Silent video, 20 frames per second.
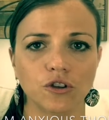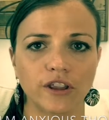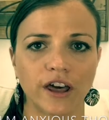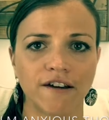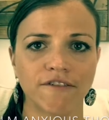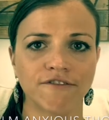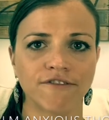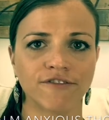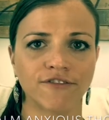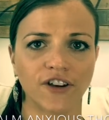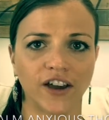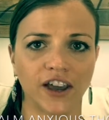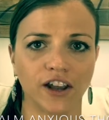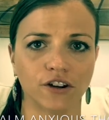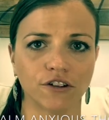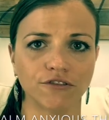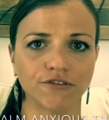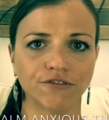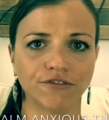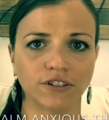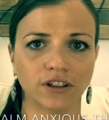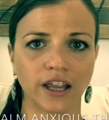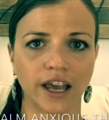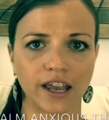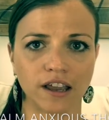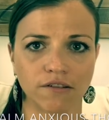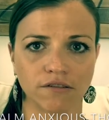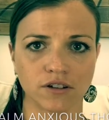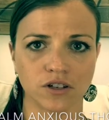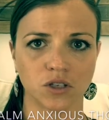that fight or
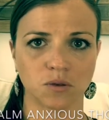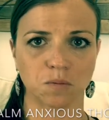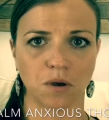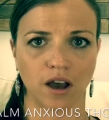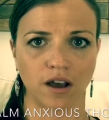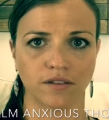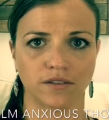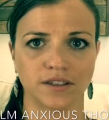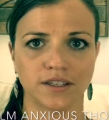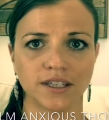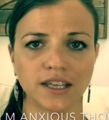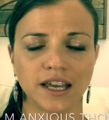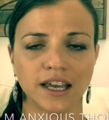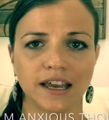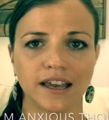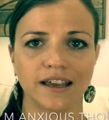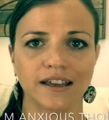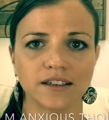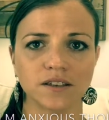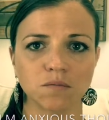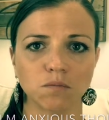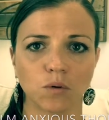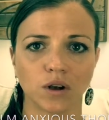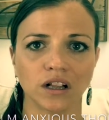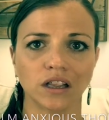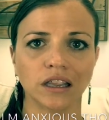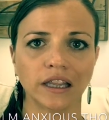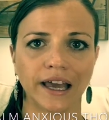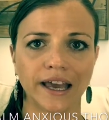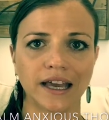flight response is
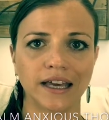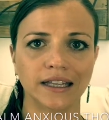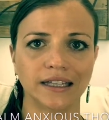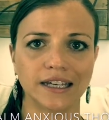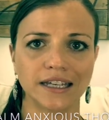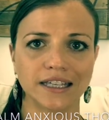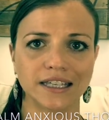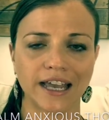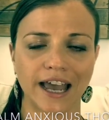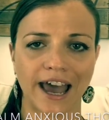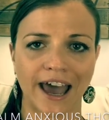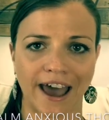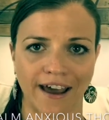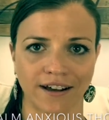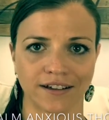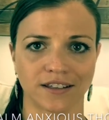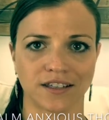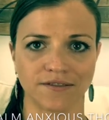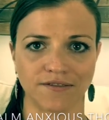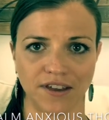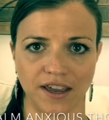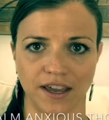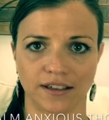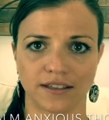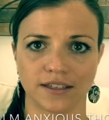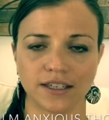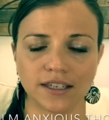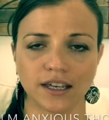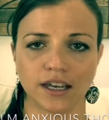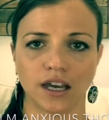more likely to
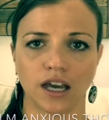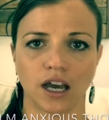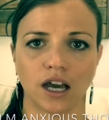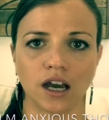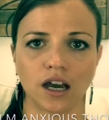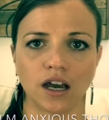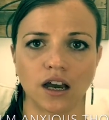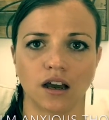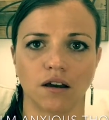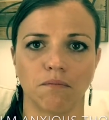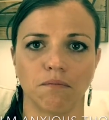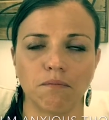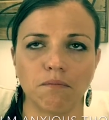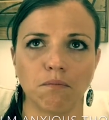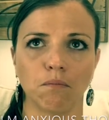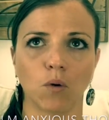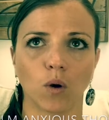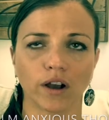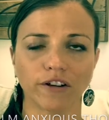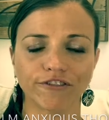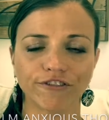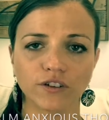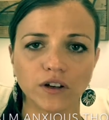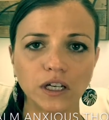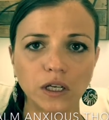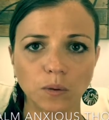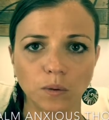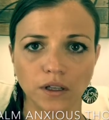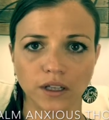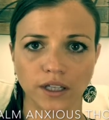activate more
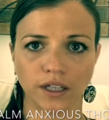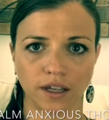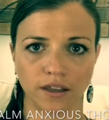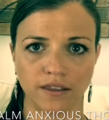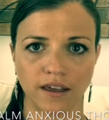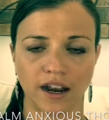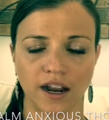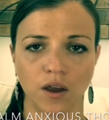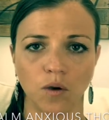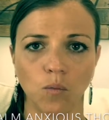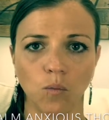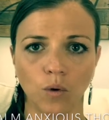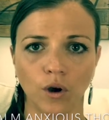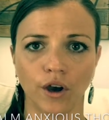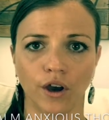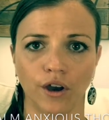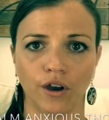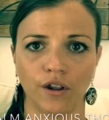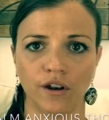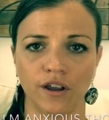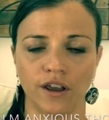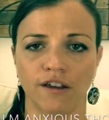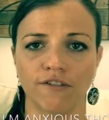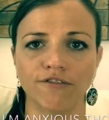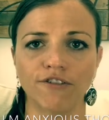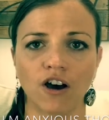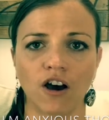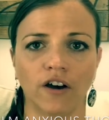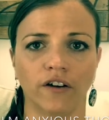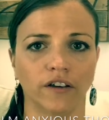frequently than it would
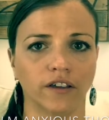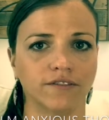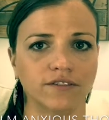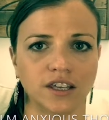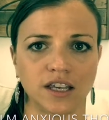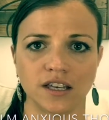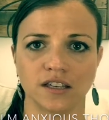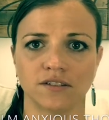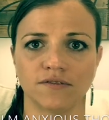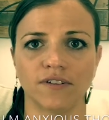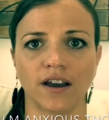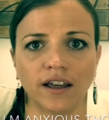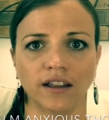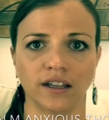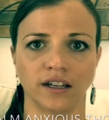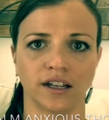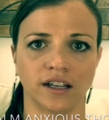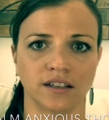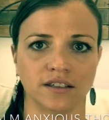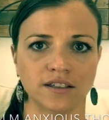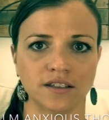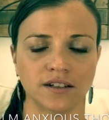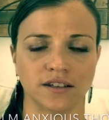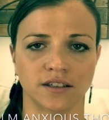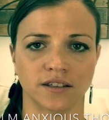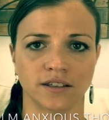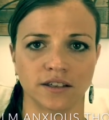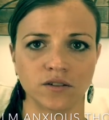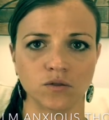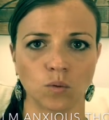if all of these violent
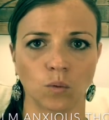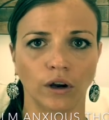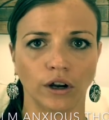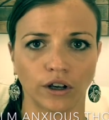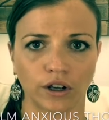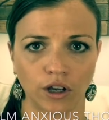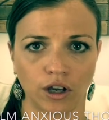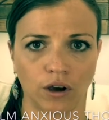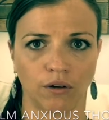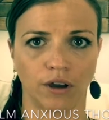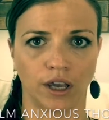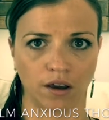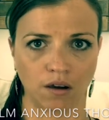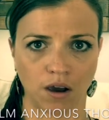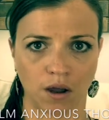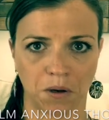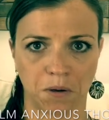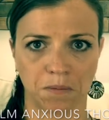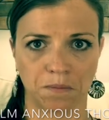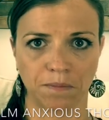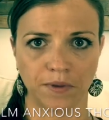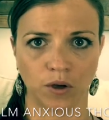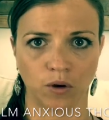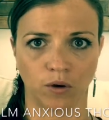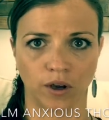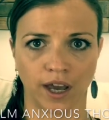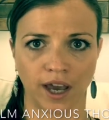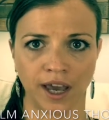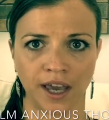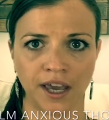incidences weren't going on.
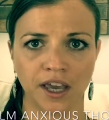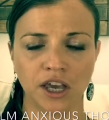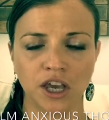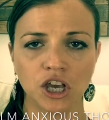Okay,